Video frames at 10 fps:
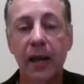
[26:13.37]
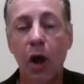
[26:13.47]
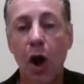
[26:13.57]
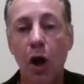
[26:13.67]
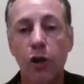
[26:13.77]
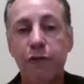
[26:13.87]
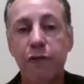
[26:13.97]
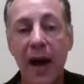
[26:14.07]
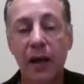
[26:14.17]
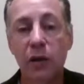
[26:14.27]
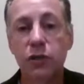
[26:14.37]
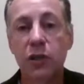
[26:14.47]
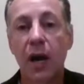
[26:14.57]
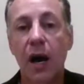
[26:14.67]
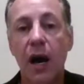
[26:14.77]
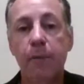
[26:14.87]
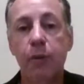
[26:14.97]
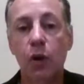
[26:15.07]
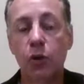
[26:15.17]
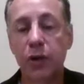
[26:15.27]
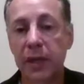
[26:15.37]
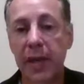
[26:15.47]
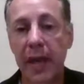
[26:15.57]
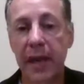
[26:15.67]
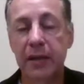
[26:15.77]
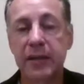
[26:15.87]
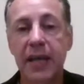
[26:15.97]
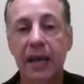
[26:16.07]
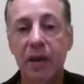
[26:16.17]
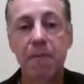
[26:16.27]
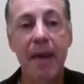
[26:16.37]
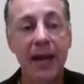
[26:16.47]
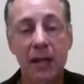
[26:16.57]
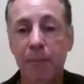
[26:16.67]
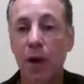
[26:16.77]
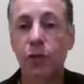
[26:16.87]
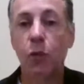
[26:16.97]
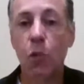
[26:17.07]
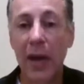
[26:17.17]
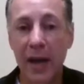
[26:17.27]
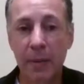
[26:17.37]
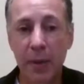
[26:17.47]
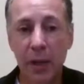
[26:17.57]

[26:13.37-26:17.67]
our files uploaded and saved and backed up on the web.